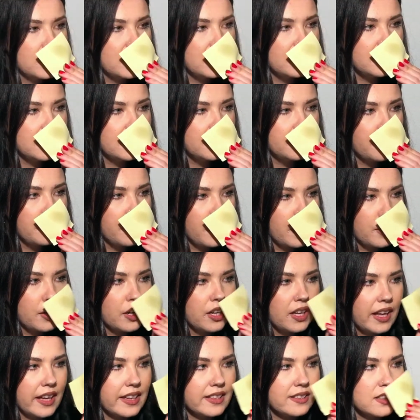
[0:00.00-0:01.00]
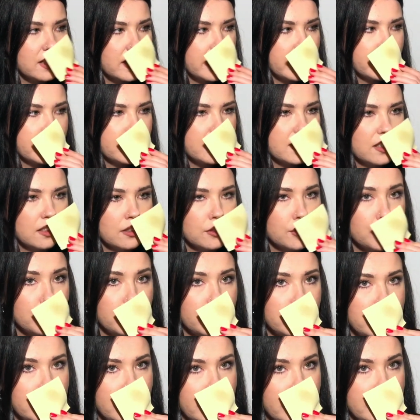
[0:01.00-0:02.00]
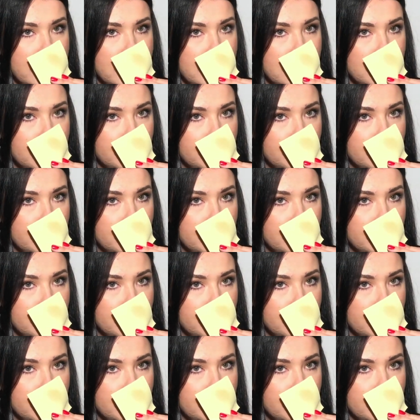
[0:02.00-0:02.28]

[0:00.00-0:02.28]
is a very like dark, sultry scent.